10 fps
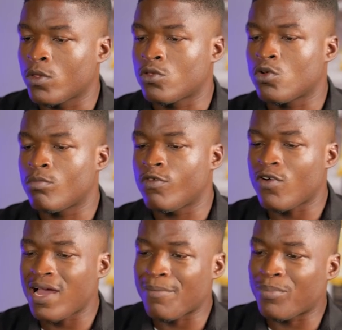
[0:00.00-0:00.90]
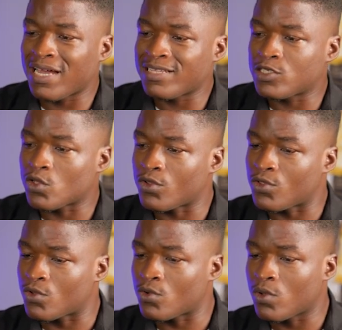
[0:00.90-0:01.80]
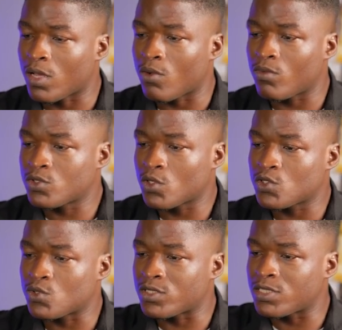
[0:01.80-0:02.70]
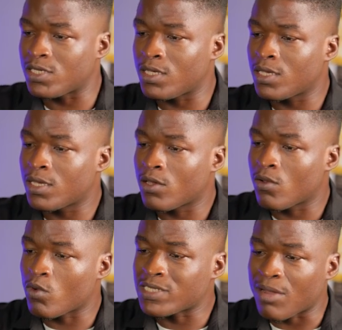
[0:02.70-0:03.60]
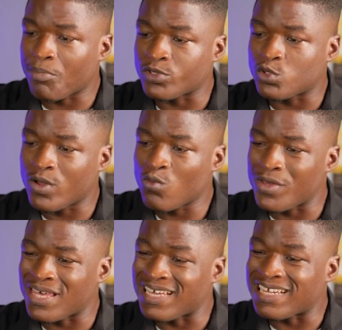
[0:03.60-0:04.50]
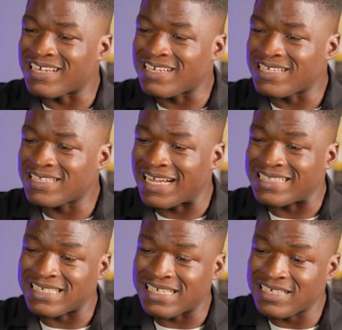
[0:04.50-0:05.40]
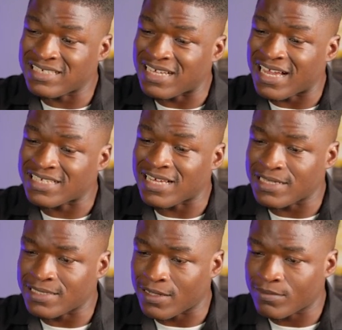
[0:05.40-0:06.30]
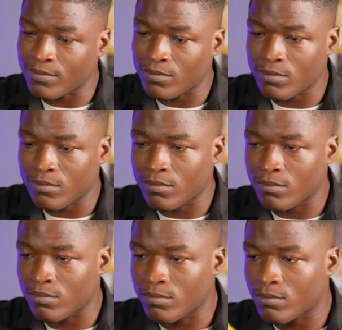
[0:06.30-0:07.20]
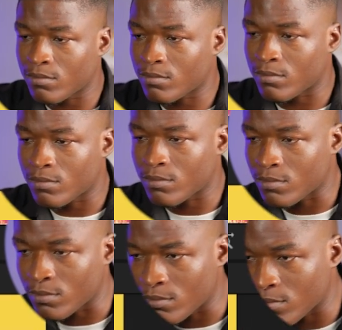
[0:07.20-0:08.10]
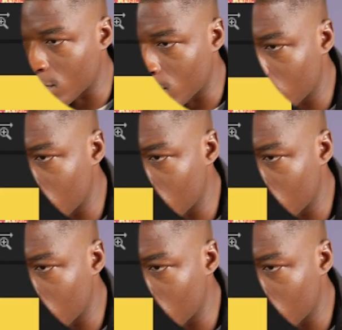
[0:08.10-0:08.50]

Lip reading: So before I apply this audio, I want us to see what happens when we increase and decrease the exciter. Further fuel theory.